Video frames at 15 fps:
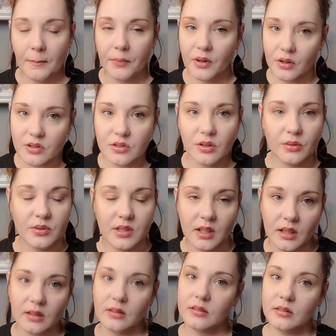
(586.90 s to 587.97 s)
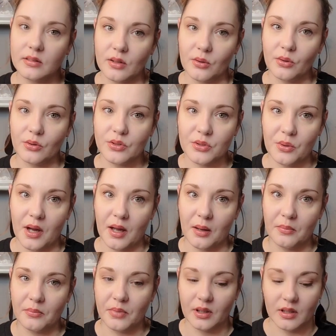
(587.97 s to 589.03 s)
But also I was like, don't go too
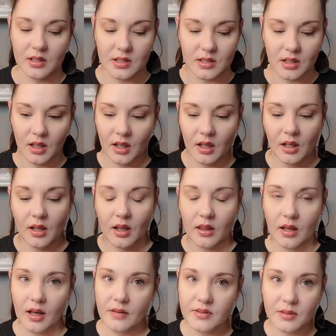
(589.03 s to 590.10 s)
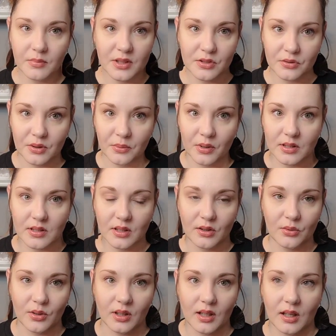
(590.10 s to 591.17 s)
ham, because they have some mystery ones that
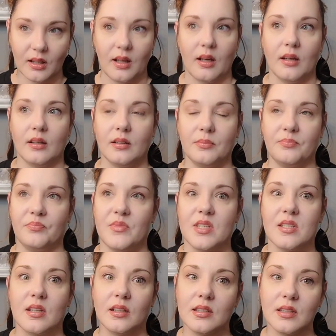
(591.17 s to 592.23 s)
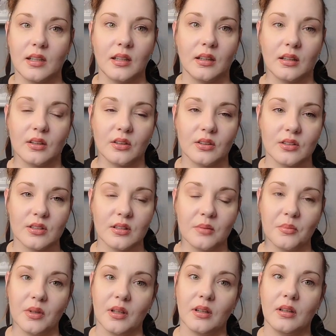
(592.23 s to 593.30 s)
you can get like 60 glitters. And
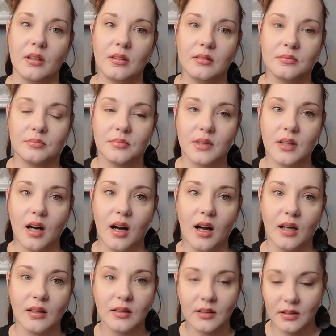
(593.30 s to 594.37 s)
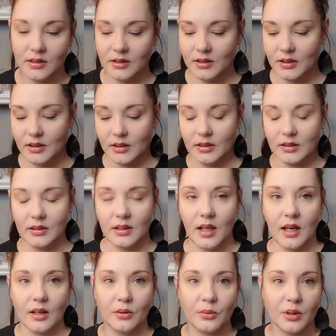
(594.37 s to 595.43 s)
I'm like, God,
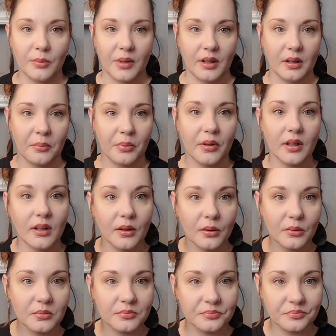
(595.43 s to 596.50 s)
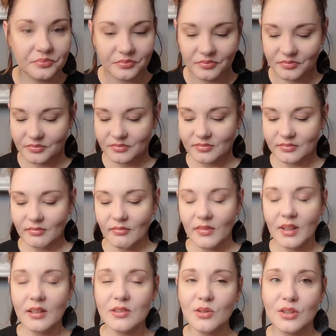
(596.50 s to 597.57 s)
now where am I going to put you?
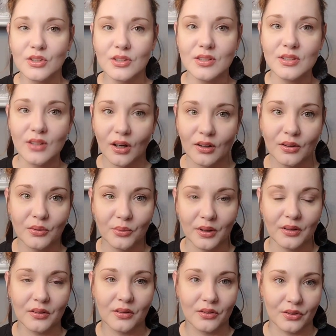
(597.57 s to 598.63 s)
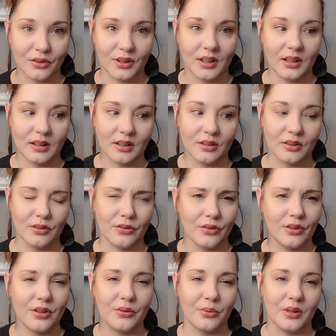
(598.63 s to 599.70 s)
So I just started with the 33
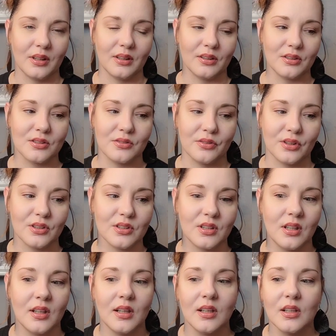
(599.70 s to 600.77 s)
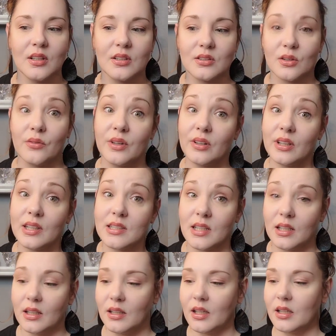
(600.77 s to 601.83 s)
glitters first. So very
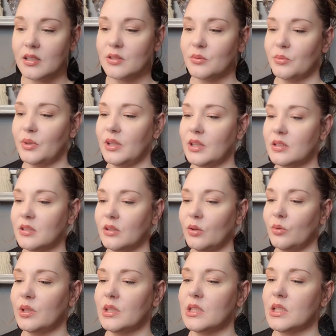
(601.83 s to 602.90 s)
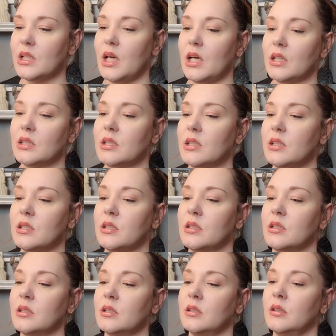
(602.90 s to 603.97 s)
exciting, guys, when we get to into that.
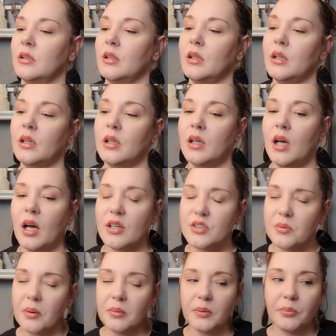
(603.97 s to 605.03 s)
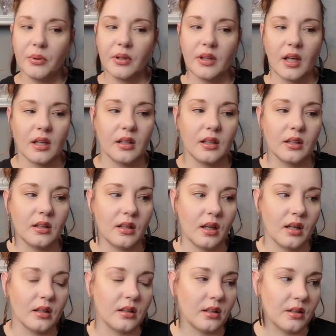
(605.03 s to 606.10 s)
I should probably put that in
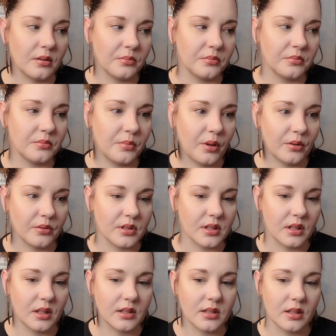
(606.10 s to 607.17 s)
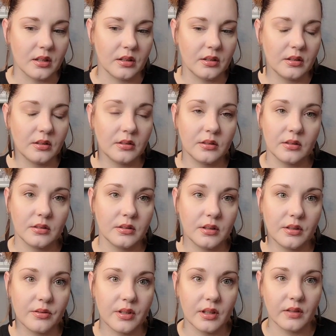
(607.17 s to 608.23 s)
that post that I did. Oh,
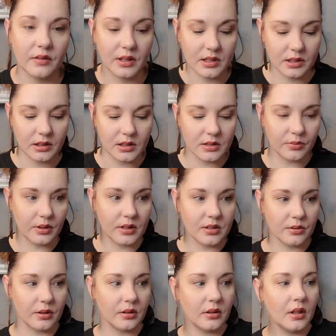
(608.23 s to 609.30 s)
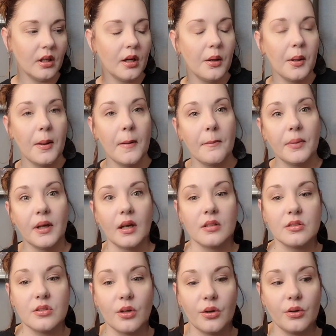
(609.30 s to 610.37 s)
I don't think of these things when I do it. But yeah,
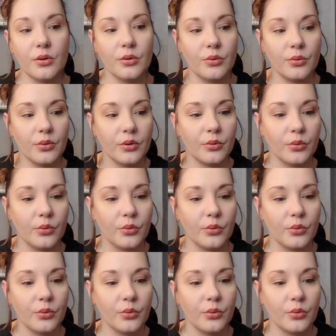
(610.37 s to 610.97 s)
so